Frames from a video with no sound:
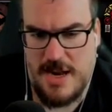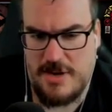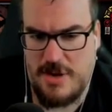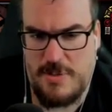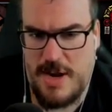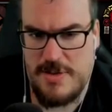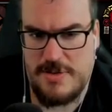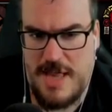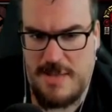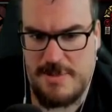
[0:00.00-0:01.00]
I don't know what other
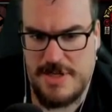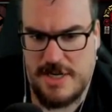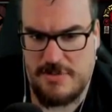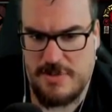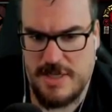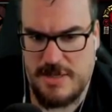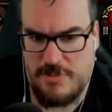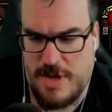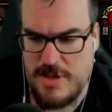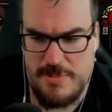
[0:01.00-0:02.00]
damage I could really,
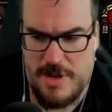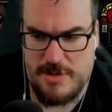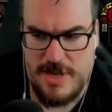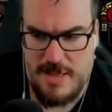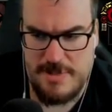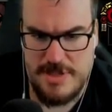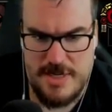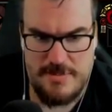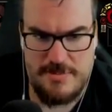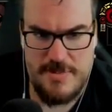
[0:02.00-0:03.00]
what other better damage
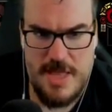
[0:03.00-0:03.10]
item.